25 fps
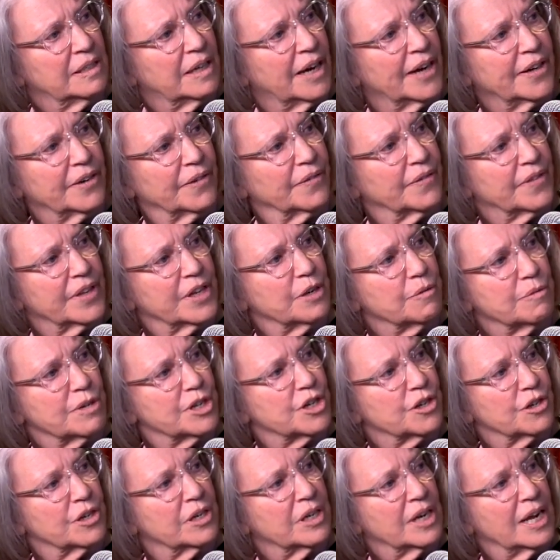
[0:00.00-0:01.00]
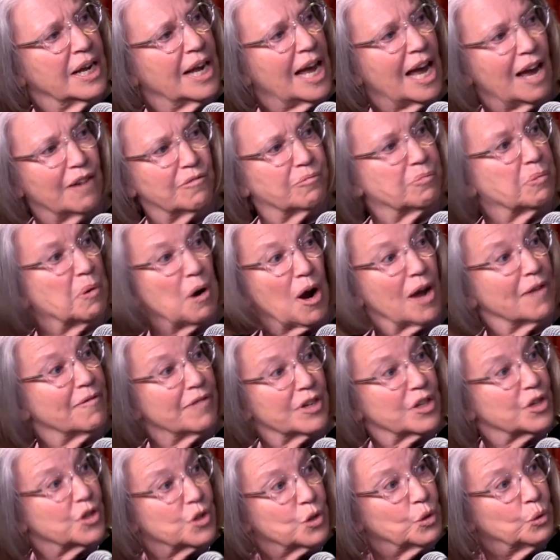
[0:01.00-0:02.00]
I don't think we should have
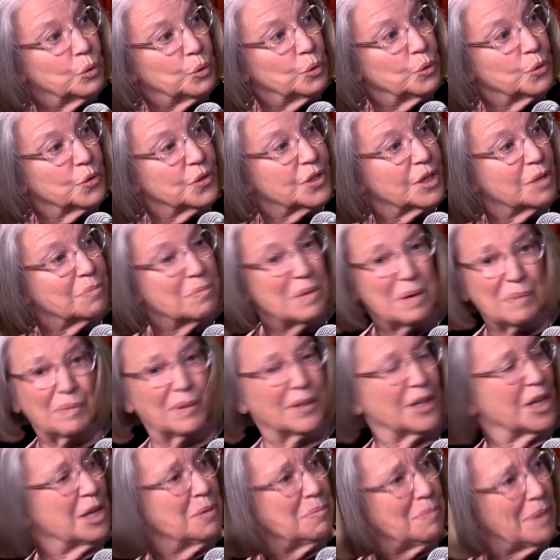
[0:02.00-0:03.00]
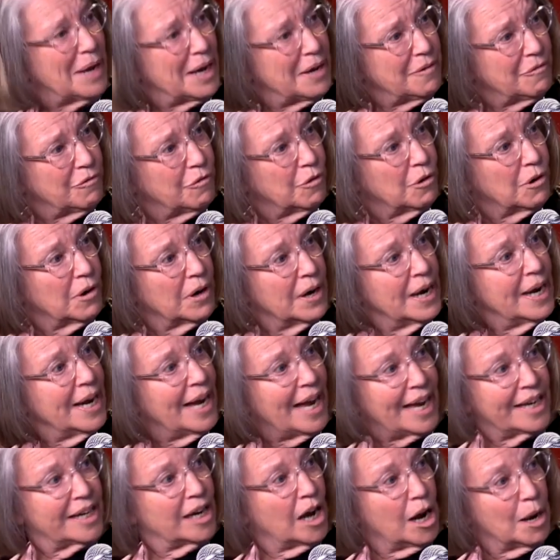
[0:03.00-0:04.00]
private schools that people can pay for
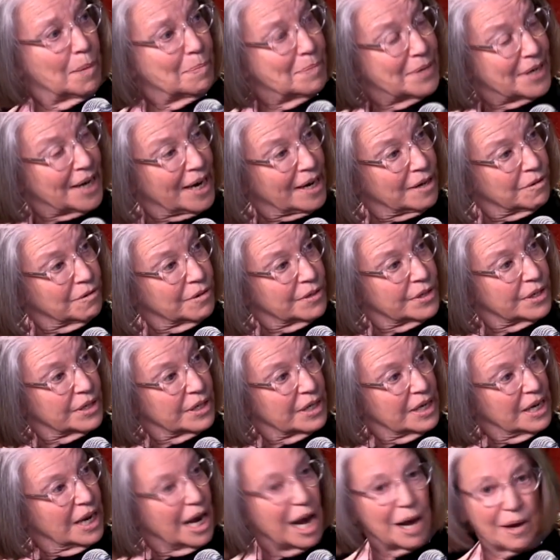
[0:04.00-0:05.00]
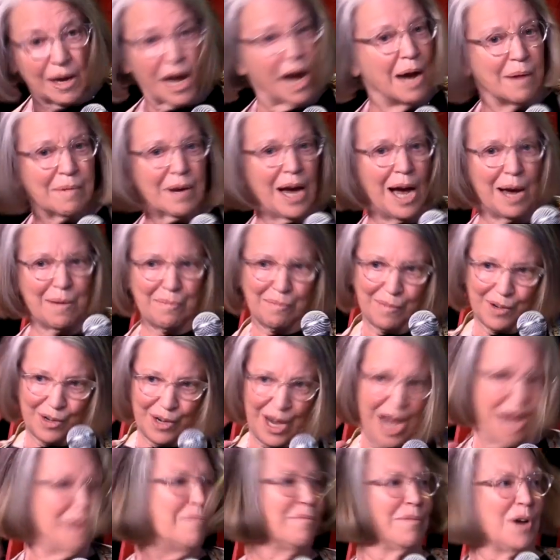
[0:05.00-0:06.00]
and opt out.
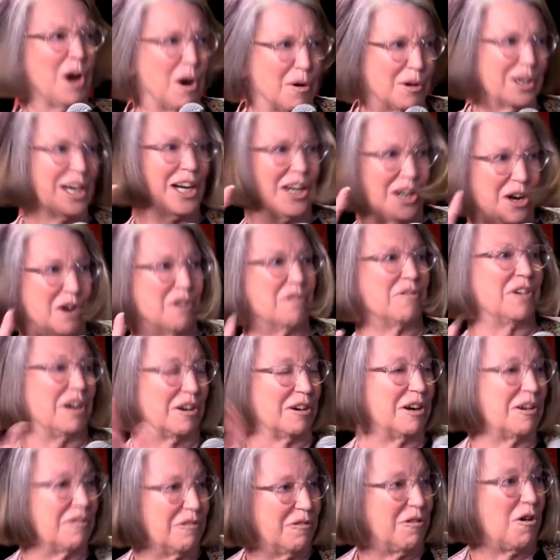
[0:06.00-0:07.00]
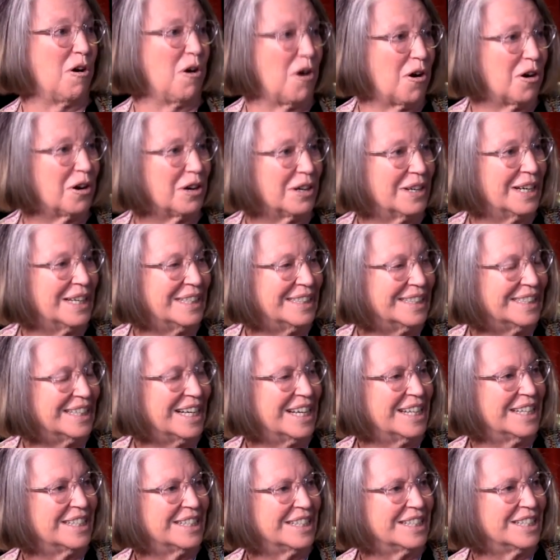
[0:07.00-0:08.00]
I'm going to go very far
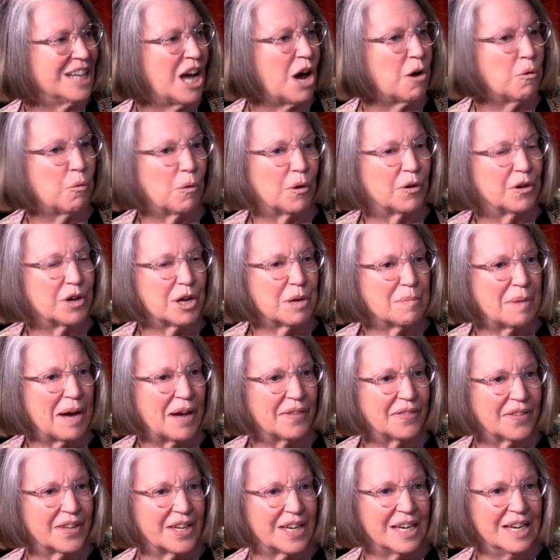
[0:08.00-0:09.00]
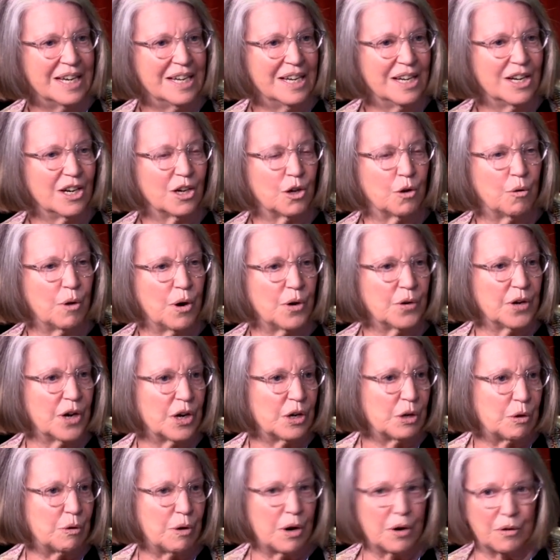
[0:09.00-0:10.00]
and not worry about the quote
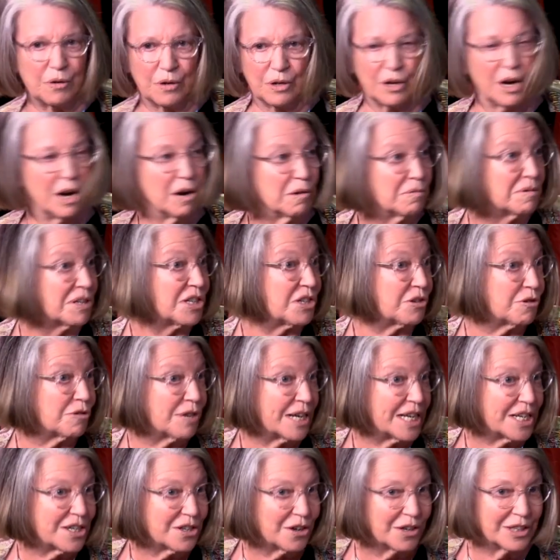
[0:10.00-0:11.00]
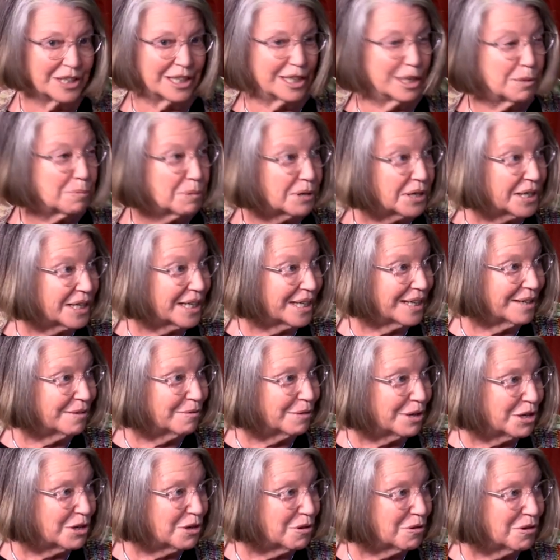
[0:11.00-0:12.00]
unquote restraint on liberty
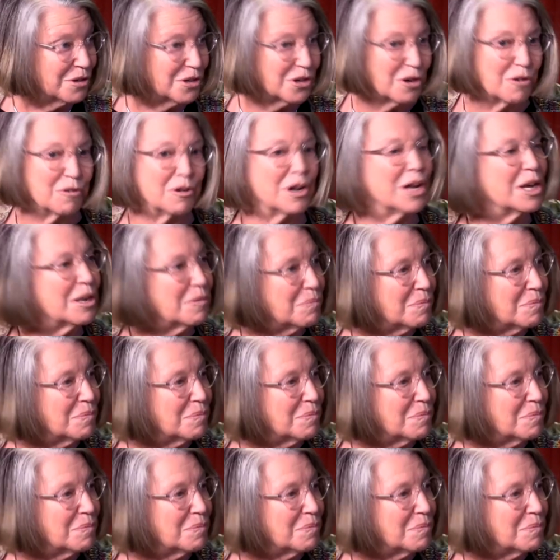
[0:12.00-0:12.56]
when you don't